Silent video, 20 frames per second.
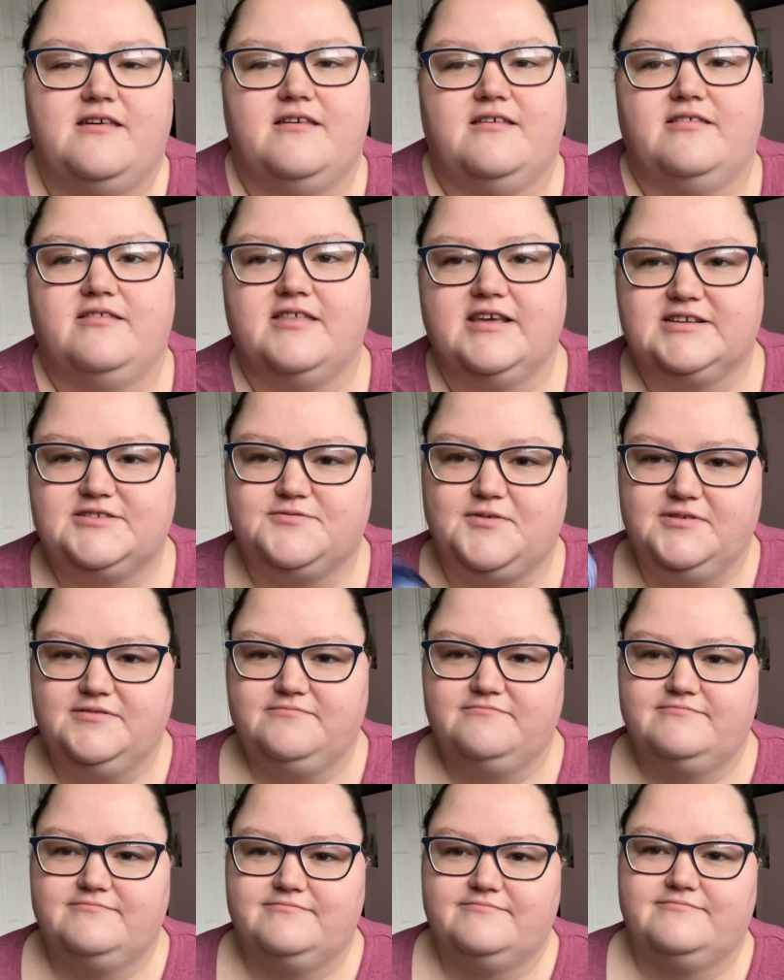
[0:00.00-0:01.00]
This one,
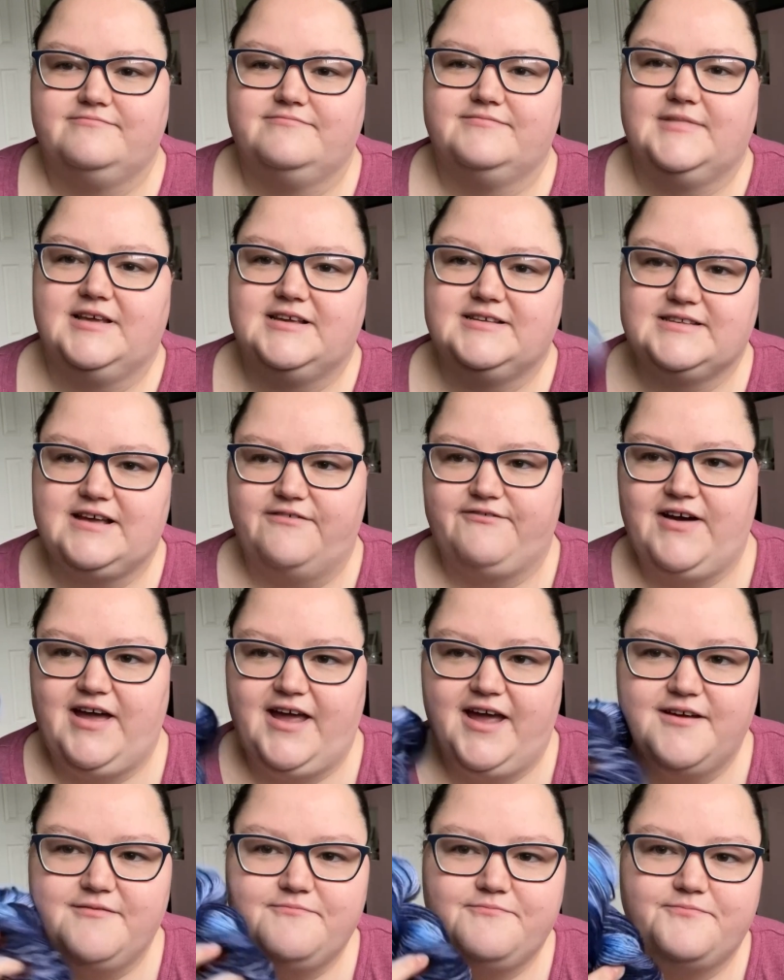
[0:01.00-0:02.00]

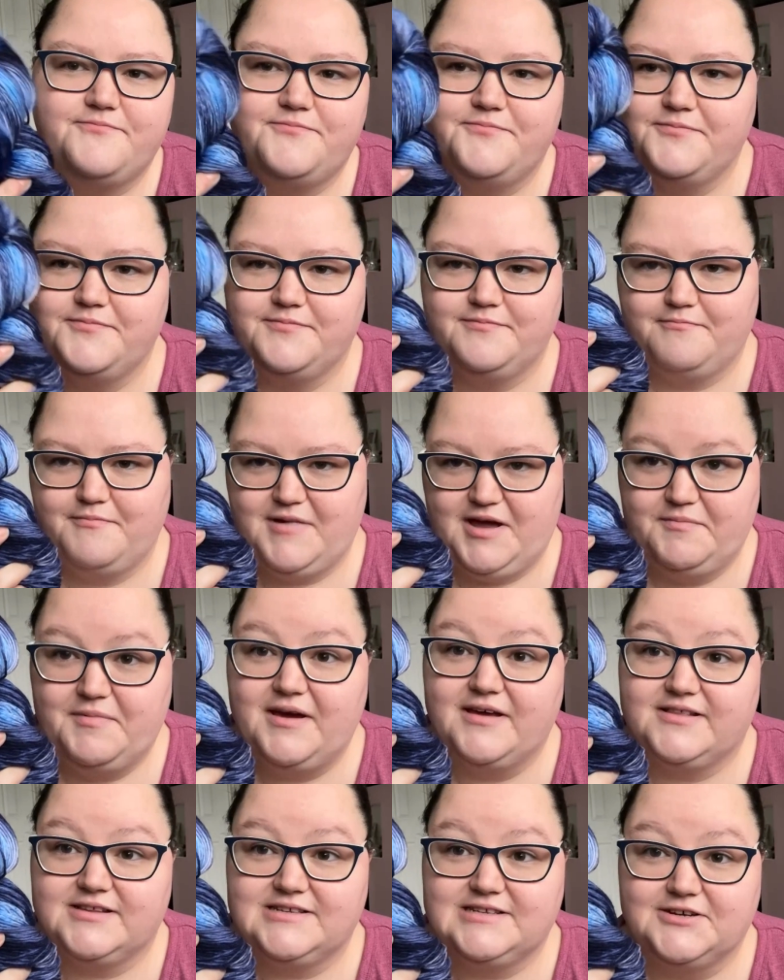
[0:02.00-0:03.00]
sapphire, my
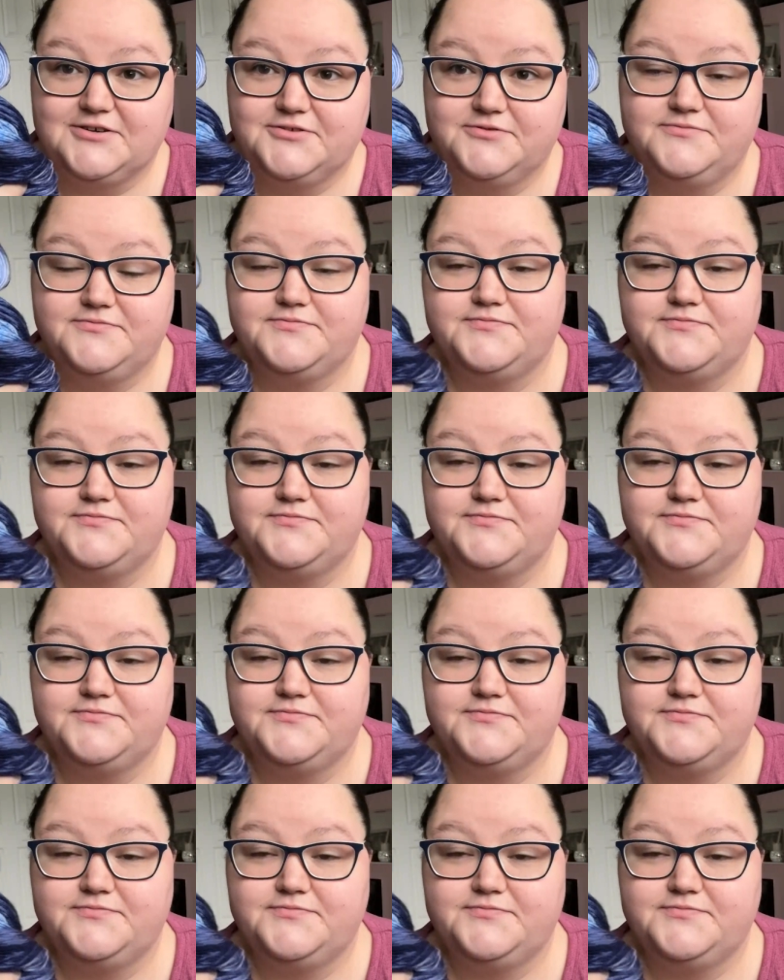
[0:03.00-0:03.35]
birthstone,